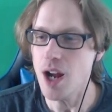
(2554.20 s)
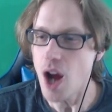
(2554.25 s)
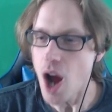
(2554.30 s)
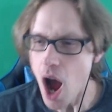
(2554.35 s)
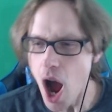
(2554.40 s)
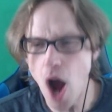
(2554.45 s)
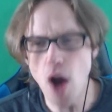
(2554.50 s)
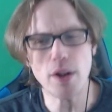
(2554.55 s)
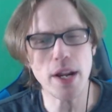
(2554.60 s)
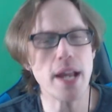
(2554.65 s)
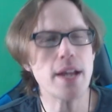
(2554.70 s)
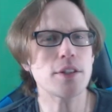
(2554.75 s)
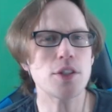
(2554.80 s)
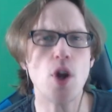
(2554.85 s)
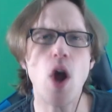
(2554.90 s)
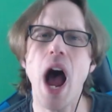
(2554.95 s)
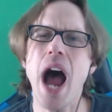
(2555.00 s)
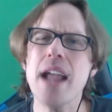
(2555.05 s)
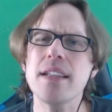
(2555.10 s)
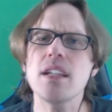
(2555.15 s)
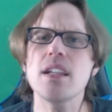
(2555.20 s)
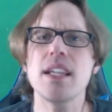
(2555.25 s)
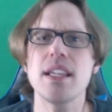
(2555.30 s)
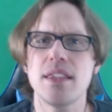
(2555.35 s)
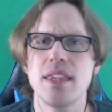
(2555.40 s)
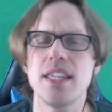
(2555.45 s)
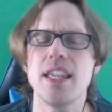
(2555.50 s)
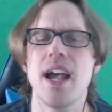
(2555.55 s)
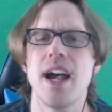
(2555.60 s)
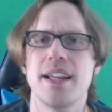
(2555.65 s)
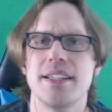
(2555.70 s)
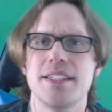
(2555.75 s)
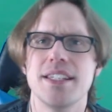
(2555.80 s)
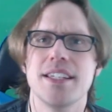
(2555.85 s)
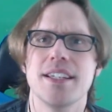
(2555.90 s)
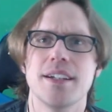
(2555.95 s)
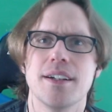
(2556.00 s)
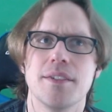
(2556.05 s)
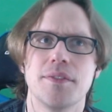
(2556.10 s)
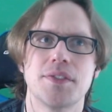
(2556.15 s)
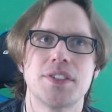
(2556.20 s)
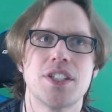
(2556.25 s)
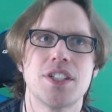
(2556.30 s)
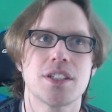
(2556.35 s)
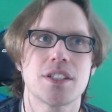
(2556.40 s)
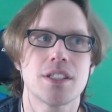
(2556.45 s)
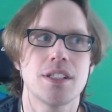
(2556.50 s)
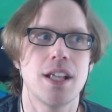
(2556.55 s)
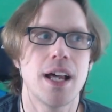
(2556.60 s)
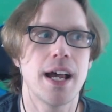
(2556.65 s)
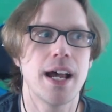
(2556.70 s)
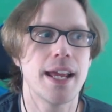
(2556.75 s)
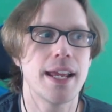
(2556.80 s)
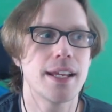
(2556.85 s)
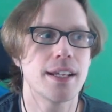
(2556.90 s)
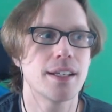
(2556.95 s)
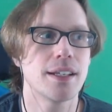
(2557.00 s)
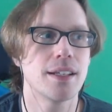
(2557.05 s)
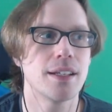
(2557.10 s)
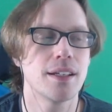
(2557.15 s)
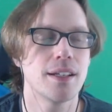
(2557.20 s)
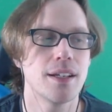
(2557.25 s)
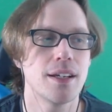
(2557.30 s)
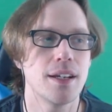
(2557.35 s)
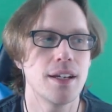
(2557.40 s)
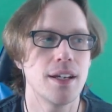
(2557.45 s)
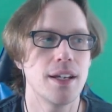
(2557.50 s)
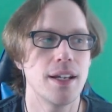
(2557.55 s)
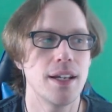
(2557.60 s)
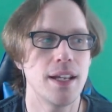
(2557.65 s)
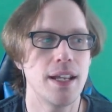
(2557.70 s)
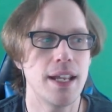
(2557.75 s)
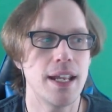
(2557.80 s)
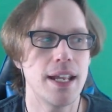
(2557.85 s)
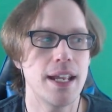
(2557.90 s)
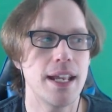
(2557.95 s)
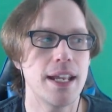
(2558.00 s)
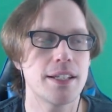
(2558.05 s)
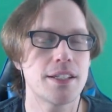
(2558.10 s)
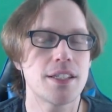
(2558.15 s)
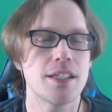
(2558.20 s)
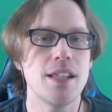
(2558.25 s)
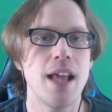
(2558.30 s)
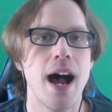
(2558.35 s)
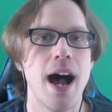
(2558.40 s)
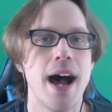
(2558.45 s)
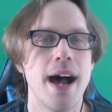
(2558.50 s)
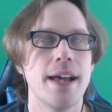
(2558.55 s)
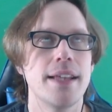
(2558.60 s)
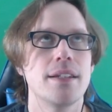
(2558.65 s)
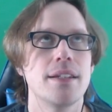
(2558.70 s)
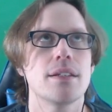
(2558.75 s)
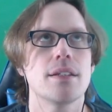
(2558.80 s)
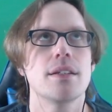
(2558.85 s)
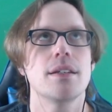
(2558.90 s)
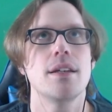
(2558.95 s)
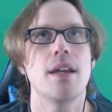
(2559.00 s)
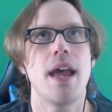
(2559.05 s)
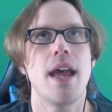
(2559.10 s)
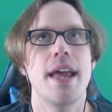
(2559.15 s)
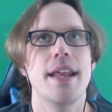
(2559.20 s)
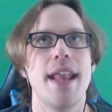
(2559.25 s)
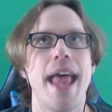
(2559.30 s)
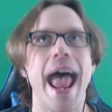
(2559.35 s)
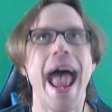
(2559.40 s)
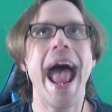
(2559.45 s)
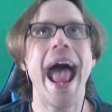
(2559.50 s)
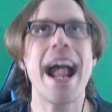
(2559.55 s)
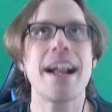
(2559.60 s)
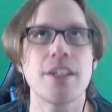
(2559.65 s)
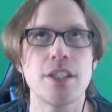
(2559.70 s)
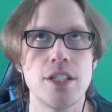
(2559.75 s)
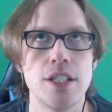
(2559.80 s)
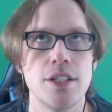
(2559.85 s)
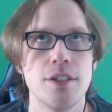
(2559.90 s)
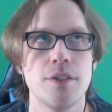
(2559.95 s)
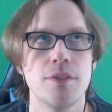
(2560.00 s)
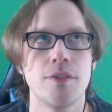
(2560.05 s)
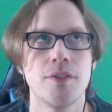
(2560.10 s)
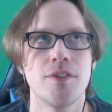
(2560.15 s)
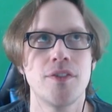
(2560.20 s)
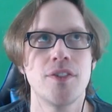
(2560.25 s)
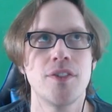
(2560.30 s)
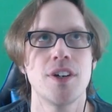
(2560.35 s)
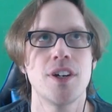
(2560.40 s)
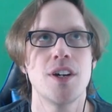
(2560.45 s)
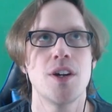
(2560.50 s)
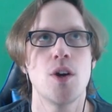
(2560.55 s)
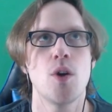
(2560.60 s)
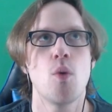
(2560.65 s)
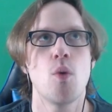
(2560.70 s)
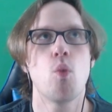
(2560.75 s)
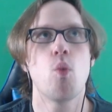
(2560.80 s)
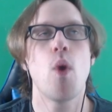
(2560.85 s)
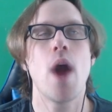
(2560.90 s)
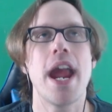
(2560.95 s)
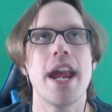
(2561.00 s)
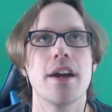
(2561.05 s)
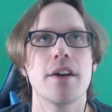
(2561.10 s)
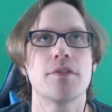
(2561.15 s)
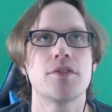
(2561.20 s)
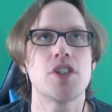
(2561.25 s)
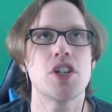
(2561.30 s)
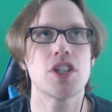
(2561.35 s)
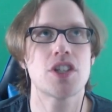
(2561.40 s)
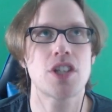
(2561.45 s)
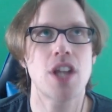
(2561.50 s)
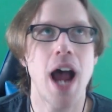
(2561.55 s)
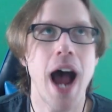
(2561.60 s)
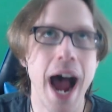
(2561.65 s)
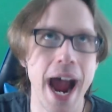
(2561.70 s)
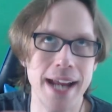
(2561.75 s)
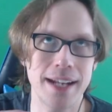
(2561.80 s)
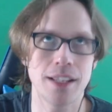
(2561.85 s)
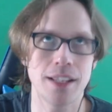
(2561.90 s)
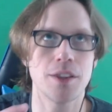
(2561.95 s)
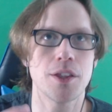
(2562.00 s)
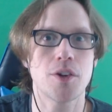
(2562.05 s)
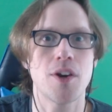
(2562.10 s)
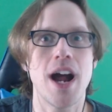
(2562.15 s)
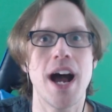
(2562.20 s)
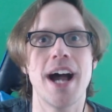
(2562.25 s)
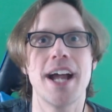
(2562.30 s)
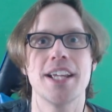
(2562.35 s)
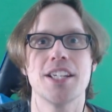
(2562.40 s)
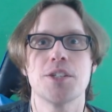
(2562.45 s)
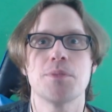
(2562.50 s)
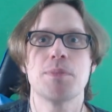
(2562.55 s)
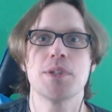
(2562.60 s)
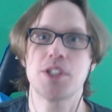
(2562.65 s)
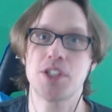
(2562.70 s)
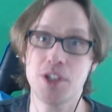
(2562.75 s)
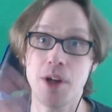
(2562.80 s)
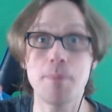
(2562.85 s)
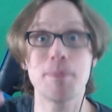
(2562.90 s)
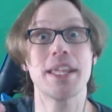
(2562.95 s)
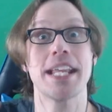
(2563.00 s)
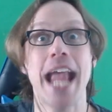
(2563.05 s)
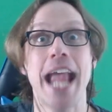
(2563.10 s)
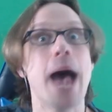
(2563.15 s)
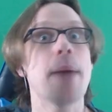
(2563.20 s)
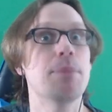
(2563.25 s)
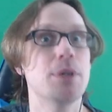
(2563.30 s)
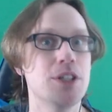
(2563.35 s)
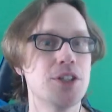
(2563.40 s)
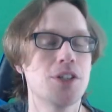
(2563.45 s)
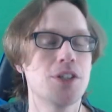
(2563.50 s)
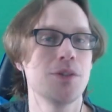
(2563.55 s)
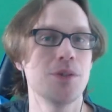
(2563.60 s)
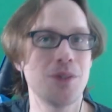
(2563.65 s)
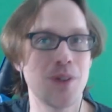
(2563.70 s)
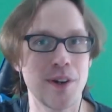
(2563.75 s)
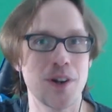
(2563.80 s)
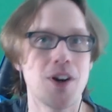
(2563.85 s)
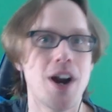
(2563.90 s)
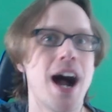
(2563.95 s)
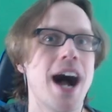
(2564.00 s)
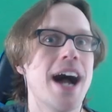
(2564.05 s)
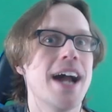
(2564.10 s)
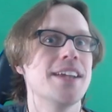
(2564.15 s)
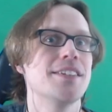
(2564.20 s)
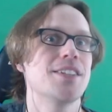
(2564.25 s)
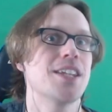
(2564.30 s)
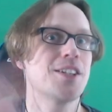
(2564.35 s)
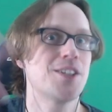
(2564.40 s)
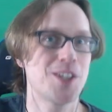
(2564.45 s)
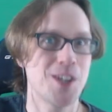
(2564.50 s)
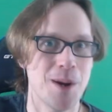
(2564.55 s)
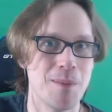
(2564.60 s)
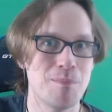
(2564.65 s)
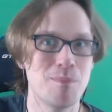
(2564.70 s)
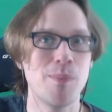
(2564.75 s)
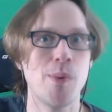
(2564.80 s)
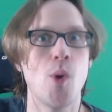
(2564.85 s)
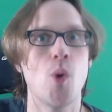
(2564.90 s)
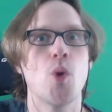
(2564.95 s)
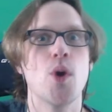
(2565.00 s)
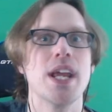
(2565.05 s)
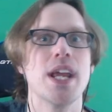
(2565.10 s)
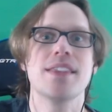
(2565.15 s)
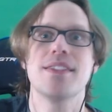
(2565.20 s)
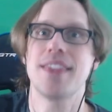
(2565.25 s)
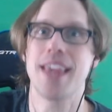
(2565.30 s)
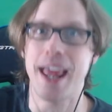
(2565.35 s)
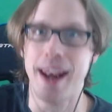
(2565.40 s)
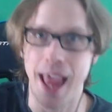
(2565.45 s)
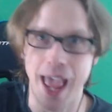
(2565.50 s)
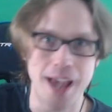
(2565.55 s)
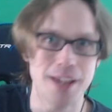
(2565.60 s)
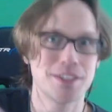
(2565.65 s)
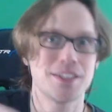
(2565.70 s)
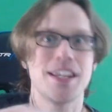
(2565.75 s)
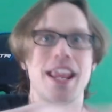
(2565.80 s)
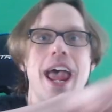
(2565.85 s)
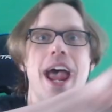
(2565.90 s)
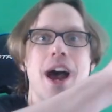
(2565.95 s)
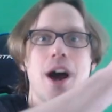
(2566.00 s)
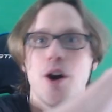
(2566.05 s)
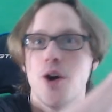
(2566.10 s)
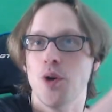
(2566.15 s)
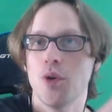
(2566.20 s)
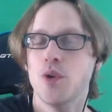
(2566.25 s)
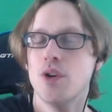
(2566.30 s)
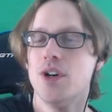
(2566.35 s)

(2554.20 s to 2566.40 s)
Okay, so I could get the idea of just like, it's not an active way of just hiding their eyes, but something happened to their eyes at some point that has now,